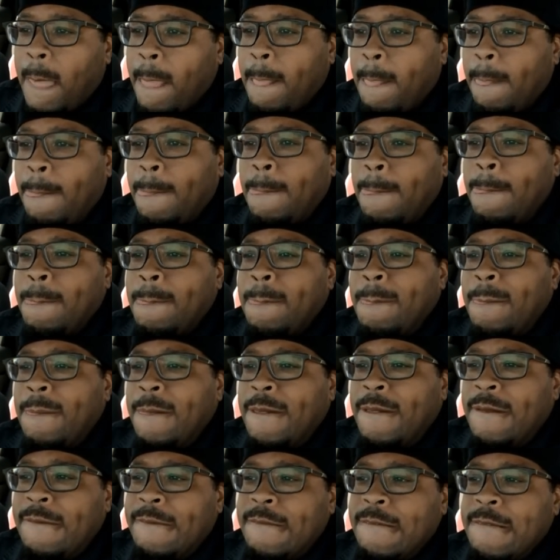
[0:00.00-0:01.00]
Fil A?
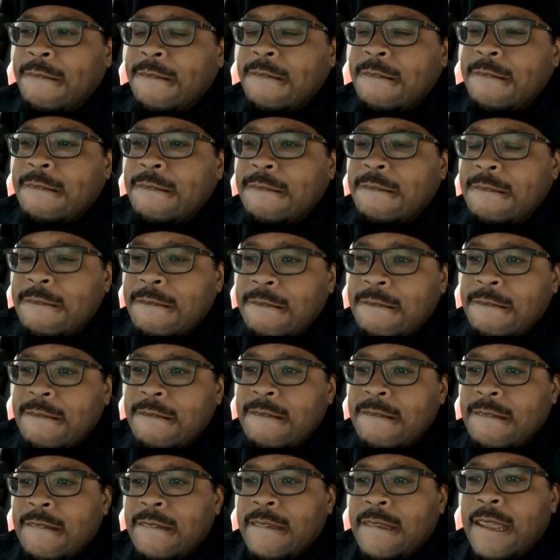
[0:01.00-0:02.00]

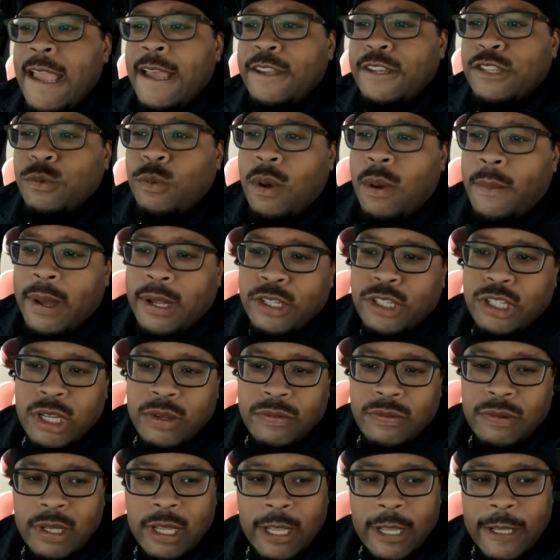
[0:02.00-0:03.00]
Yeah, that's the one by Chick
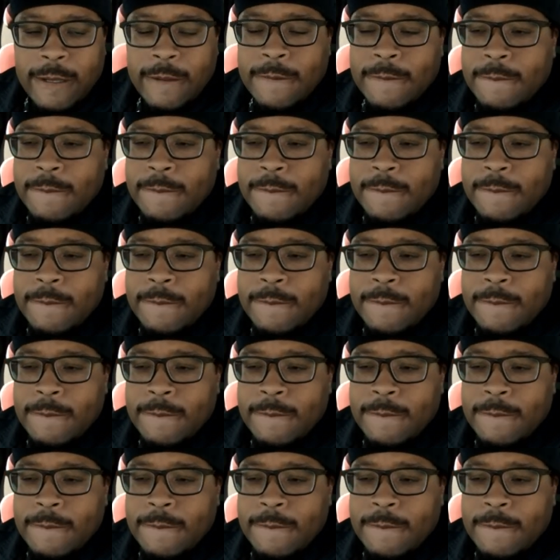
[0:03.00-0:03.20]
Fil A.